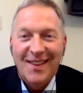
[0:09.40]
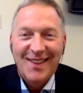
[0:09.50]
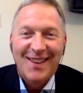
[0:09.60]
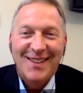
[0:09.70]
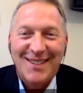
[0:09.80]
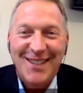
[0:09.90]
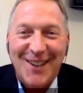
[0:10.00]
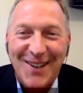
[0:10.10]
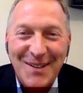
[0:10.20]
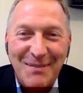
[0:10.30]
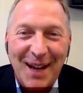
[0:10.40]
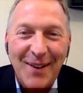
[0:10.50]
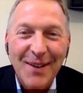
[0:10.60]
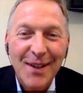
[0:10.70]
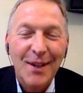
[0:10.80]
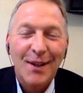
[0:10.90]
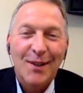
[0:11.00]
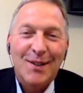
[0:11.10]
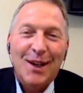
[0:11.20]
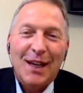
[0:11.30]
had, let's talk about
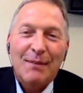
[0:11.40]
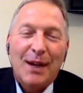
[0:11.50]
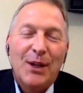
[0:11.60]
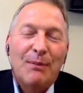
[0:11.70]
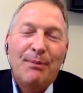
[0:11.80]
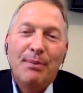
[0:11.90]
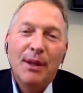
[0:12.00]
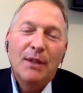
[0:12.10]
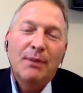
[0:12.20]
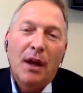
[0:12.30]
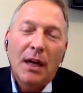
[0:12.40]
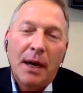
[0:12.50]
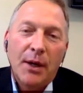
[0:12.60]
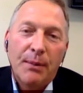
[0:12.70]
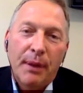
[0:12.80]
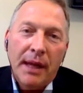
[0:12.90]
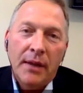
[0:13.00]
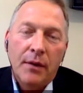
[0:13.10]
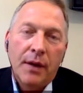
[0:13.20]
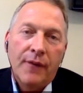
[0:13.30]
let's talk about your
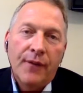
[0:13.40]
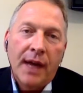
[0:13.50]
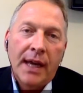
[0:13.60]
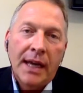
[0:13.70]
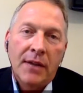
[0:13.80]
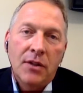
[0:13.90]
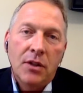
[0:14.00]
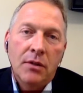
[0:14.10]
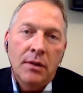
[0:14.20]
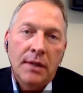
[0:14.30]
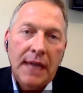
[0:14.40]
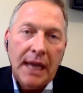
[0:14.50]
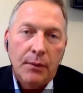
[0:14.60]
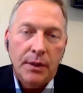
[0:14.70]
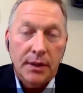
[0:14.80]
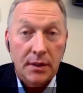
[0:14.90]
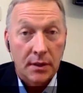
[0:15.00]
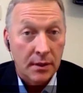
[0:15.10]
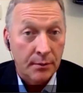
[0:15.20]
plan to refinance student debt, which is an